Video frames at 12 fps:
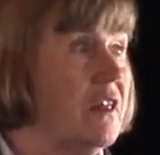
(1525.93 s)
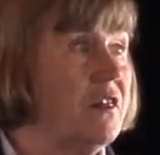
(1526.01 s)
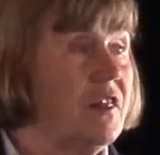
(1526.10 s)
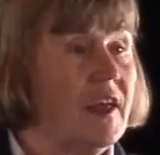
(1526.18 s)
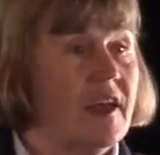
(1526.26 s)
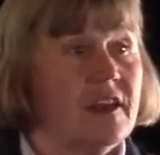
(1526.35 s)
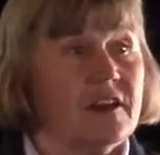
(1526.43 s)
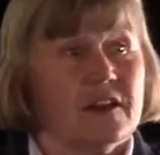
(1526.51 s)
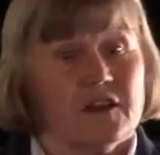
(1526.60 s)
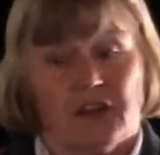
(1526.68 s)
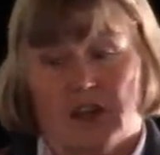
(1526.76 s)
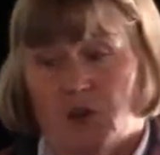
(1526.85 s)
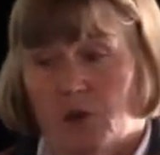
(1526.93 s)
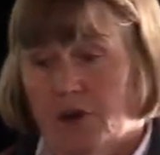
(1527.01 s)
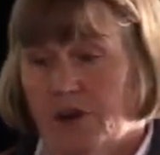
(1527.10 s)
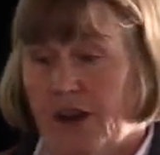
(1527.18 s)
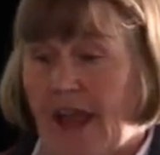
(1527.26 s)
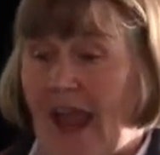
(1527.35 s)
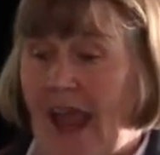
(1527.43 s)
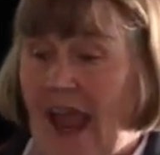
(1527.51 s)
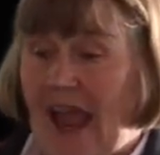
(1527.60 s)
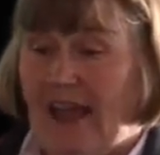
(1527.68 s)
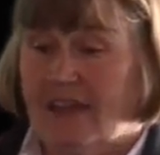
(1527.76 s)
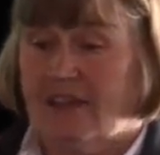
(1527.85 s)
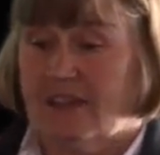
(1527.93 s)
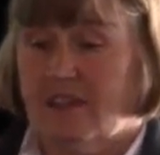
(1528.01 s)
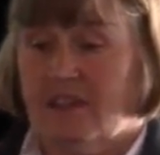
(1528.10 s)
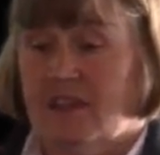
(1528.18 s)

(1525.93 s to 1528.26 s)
then in order to act,